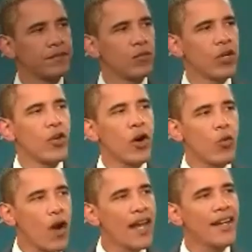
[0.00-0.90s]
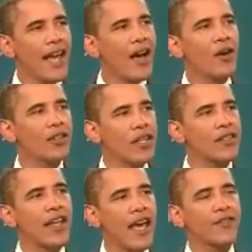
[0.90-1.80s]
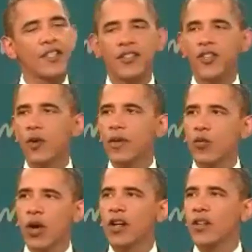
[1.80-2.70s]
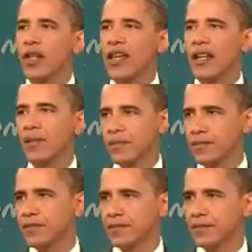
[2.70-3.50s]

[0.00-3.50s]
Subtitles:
Where you are right now doesn't have to determine where you'll end up.